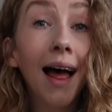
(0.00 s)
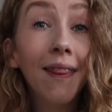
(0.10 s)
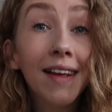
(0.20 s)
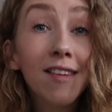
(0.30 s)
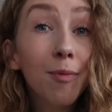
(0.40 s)

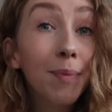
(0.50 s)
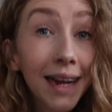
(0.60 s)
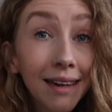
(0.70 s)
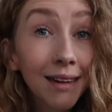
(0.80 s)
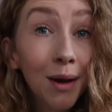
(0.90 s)
and they
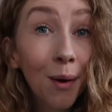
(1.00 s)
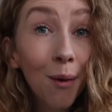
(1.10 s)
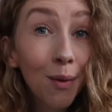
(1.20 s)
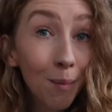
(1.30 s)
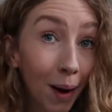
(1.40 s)
split
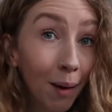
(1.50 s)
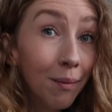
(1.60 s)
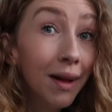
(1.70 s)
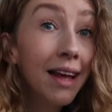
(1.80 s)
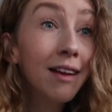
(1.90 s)
on the bum,